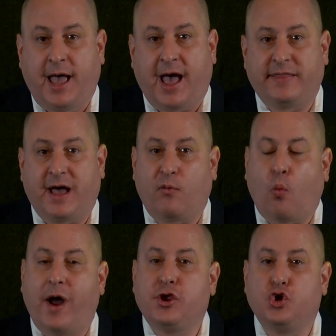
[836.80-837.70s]
And that
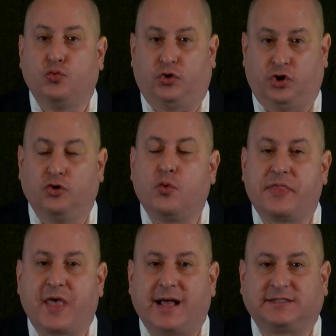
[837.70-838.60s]
what you do
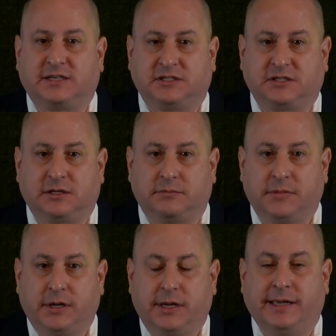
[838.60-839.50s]
with that
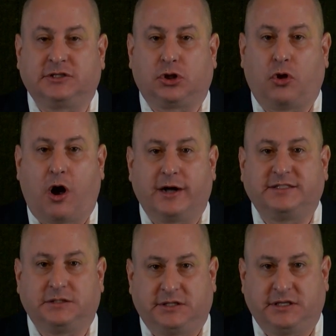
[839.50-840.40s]
system is
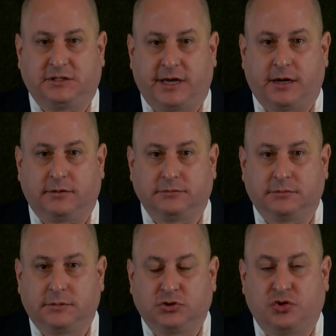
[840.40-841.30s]
logged in detail
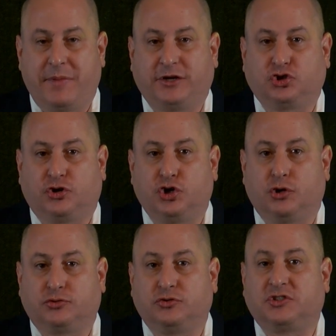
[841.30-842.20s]
to make sure you
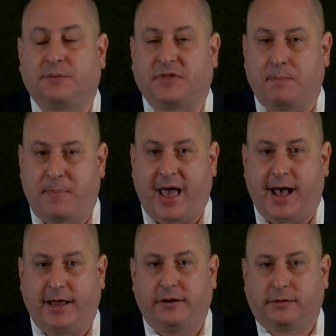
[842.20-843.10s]
don't do something
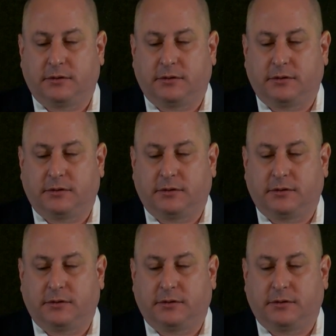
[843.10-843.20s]
bad.